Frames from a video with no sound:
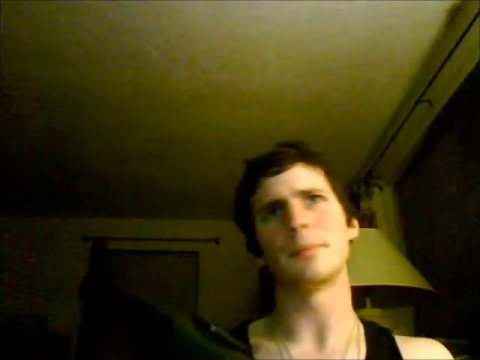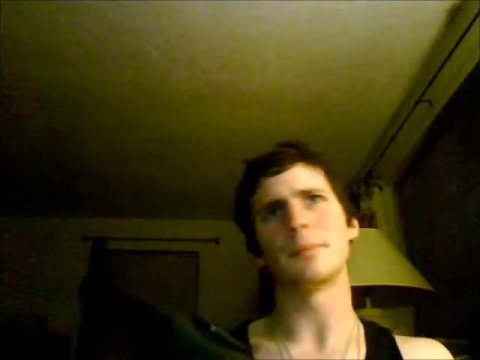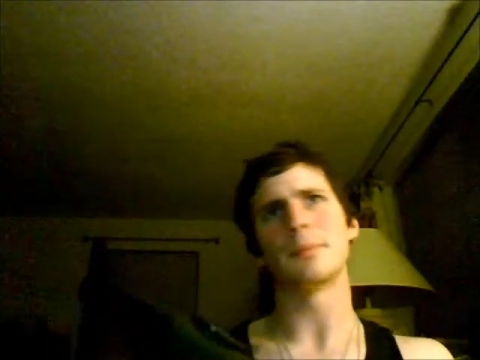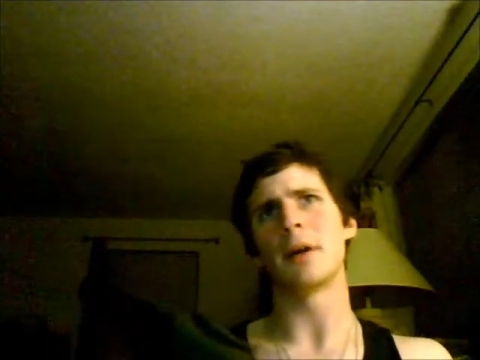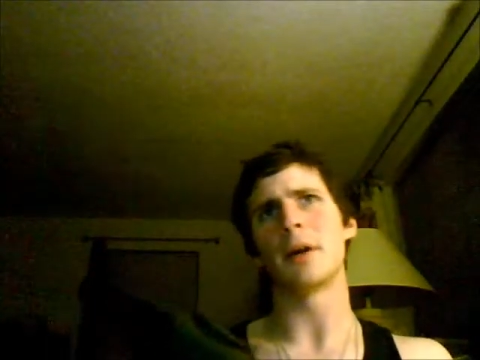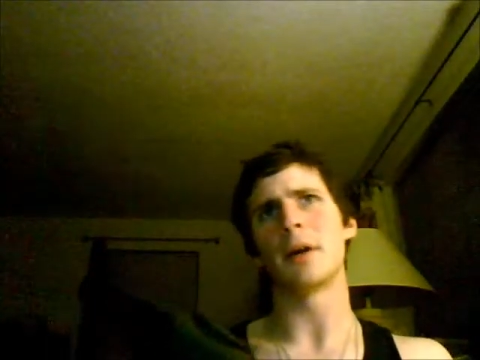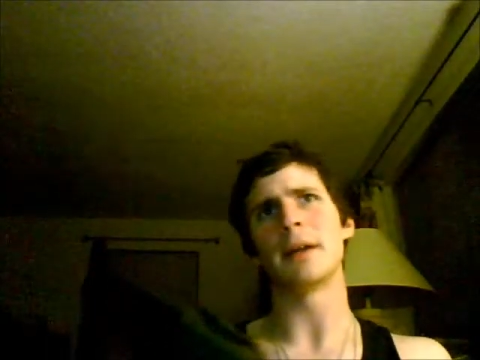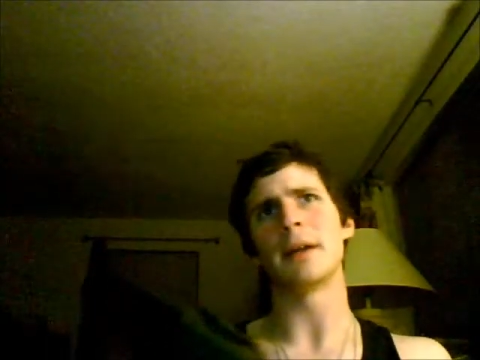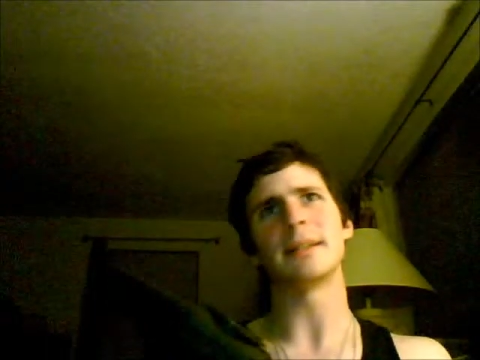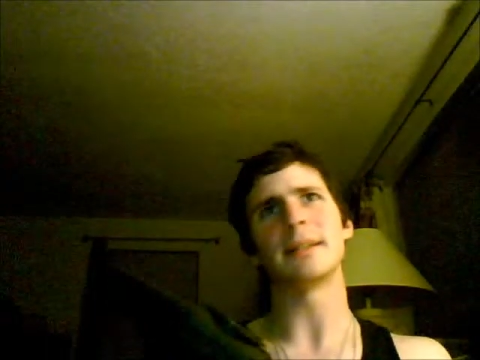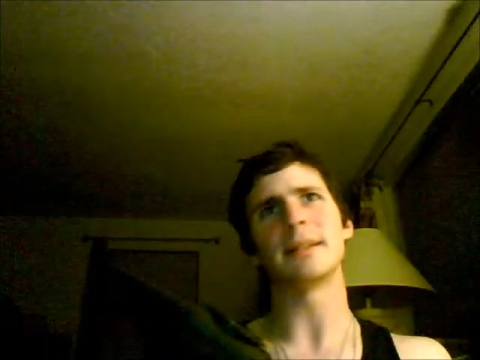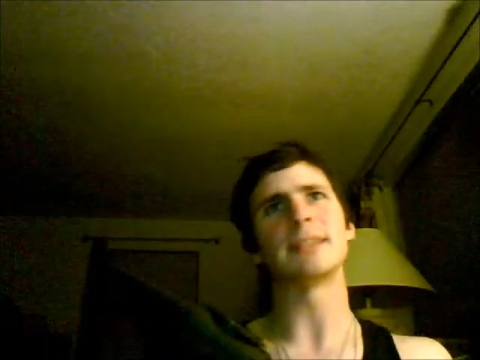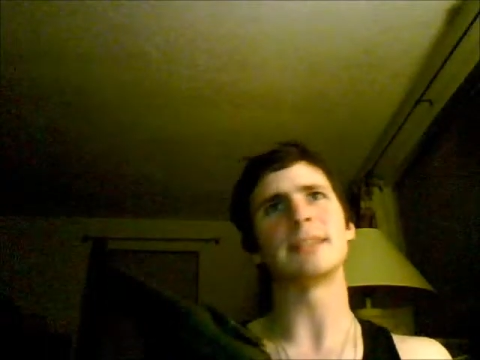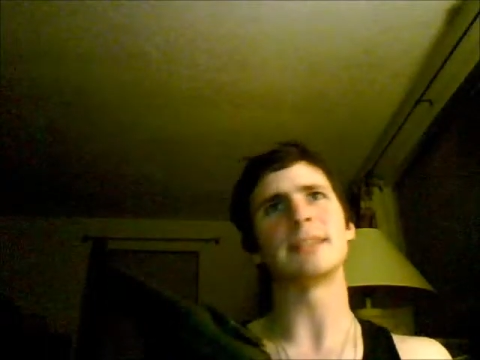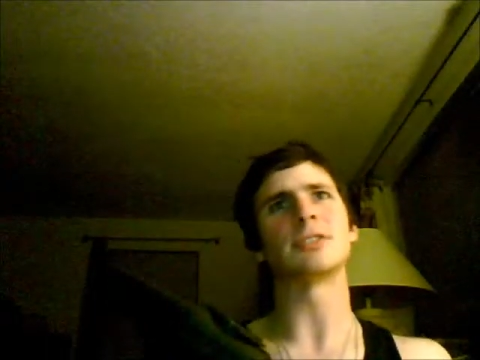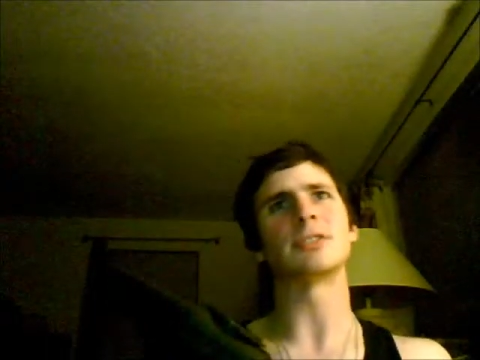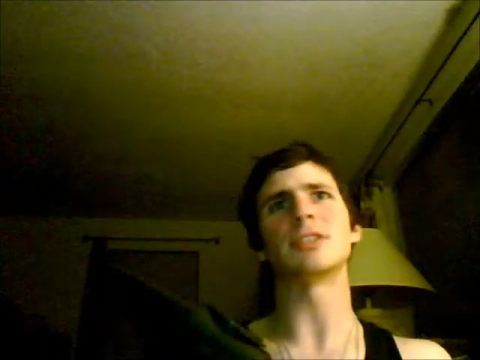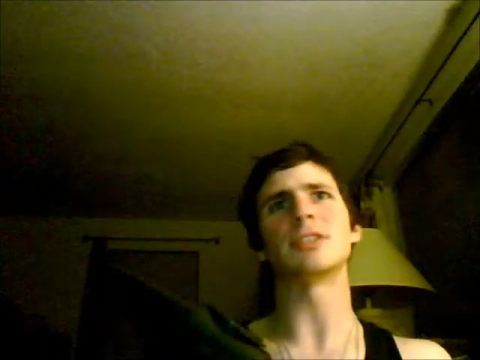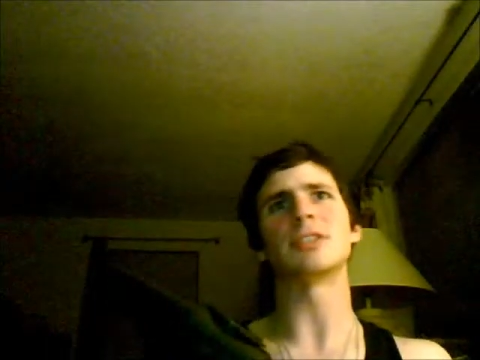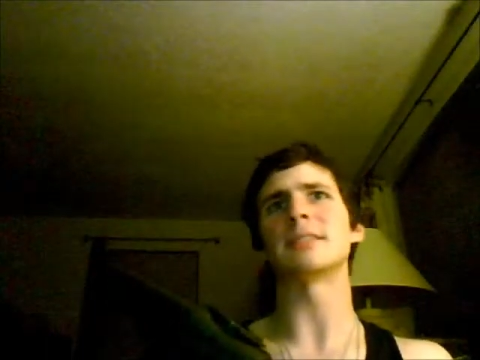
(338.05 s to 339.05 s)
but these
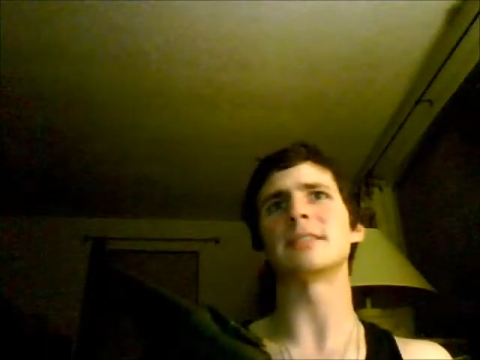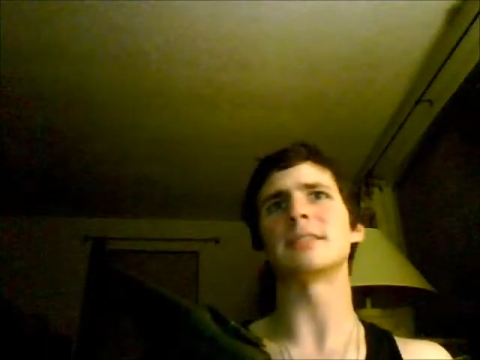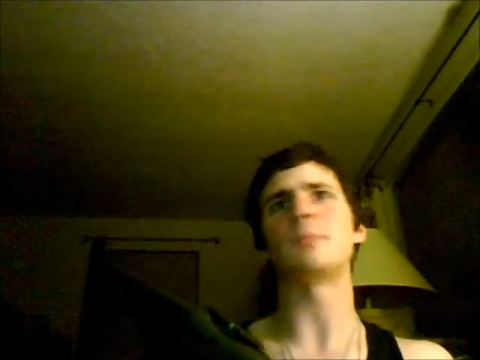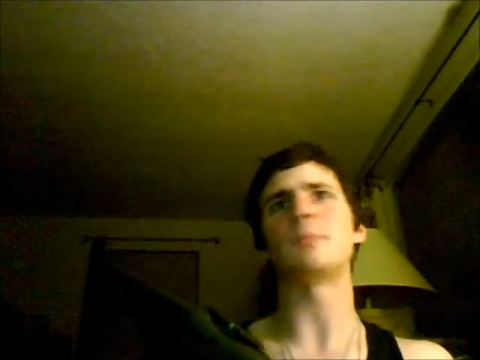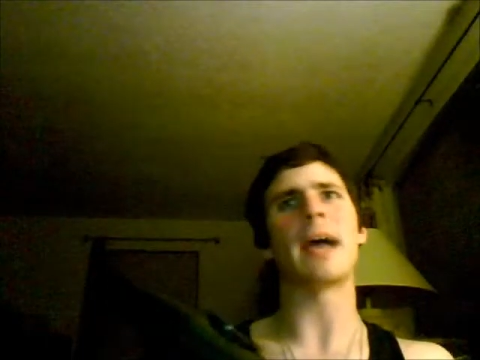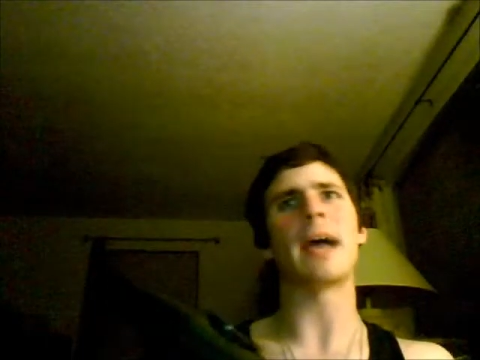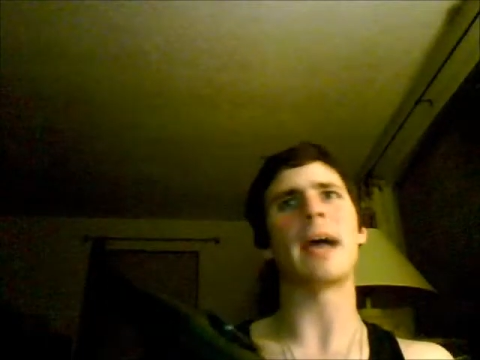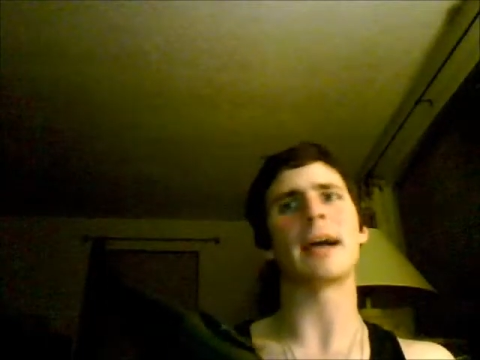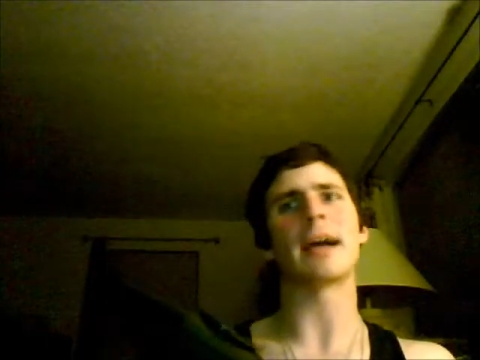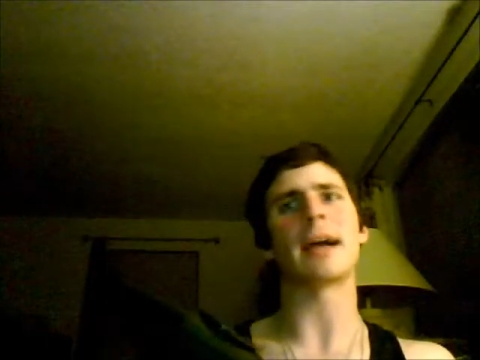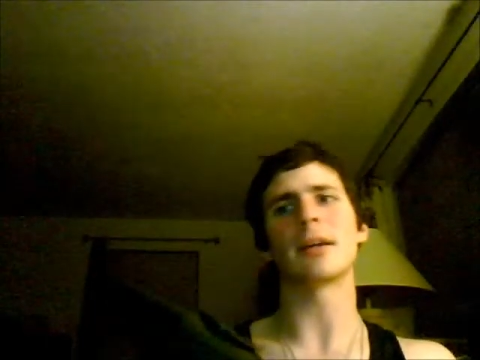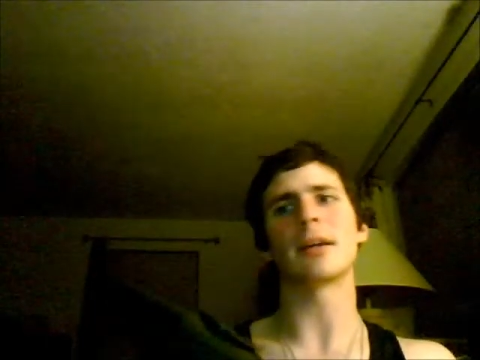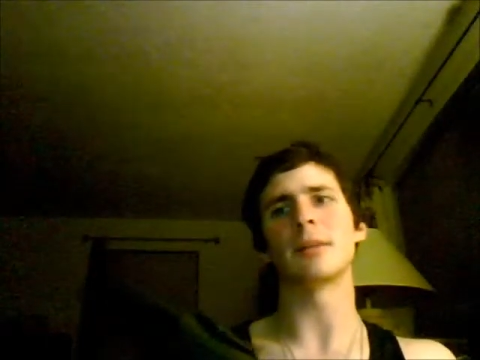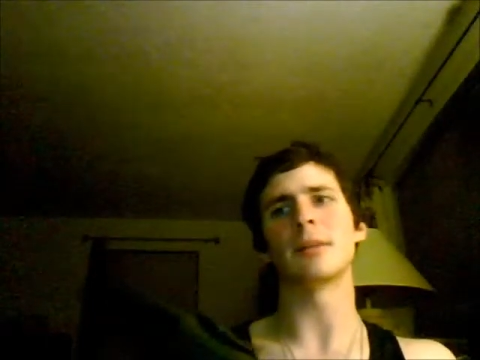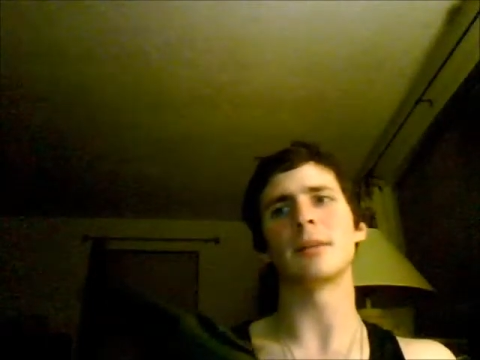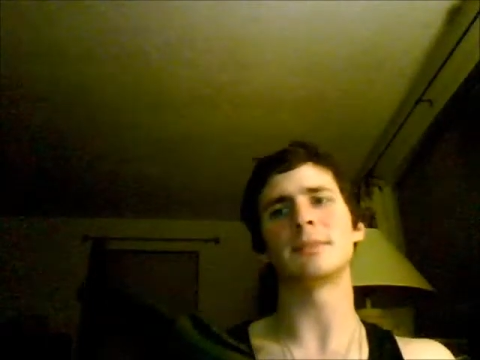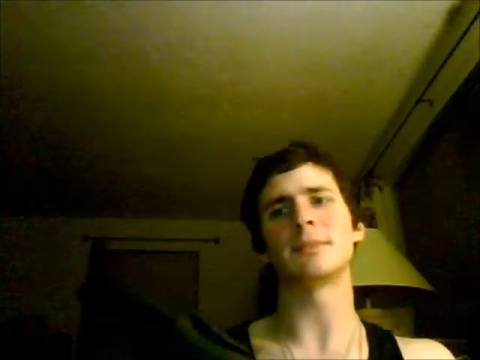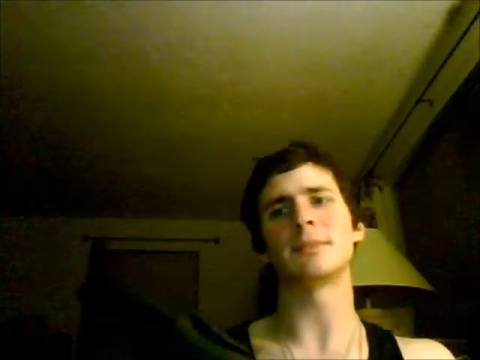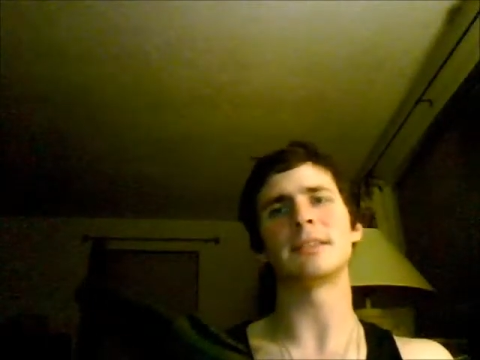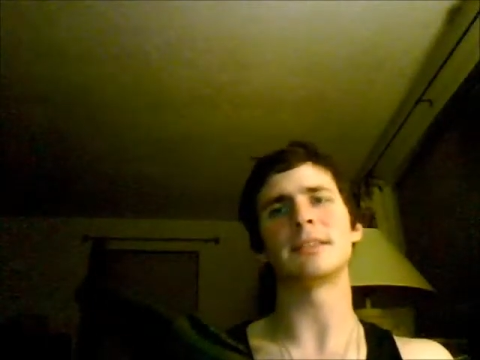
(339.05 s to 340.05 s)
are just
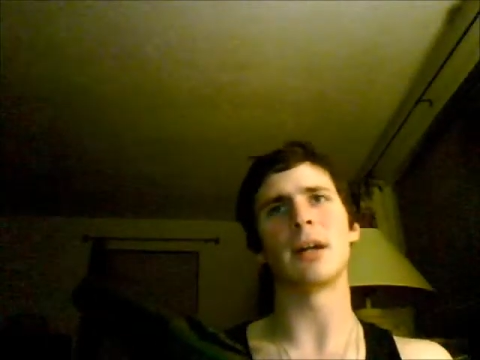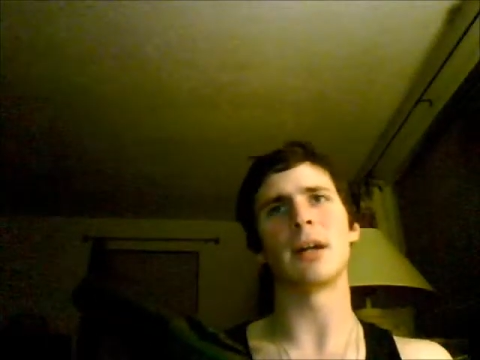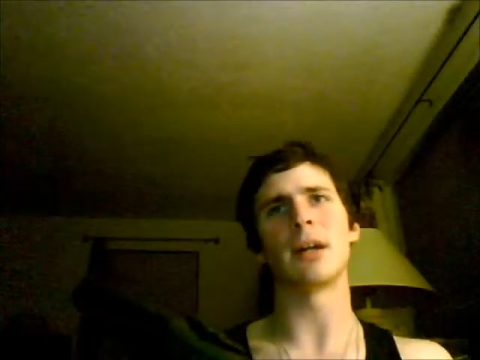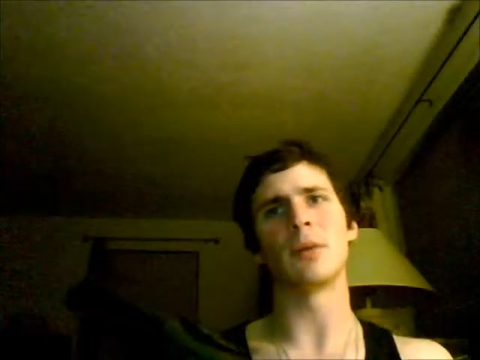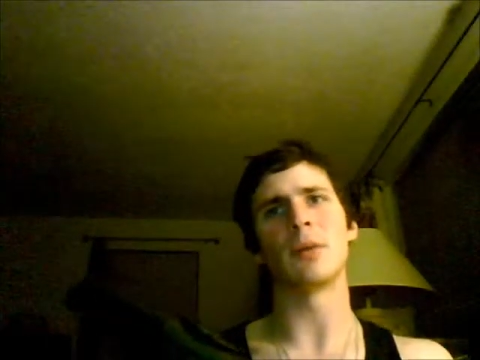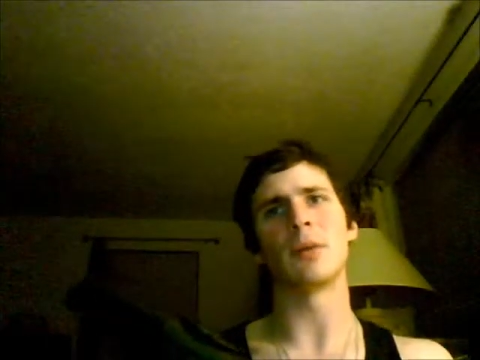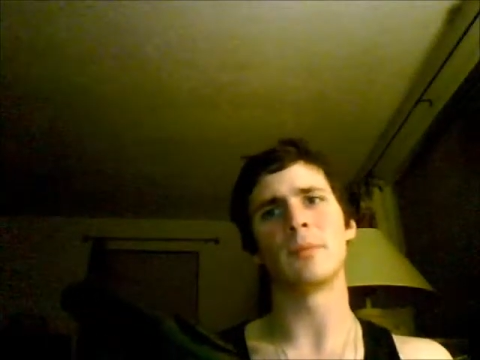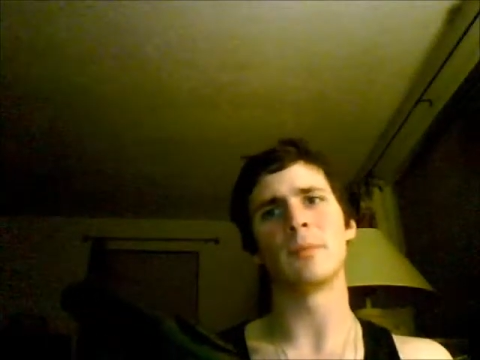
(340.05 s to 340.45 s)
backups, so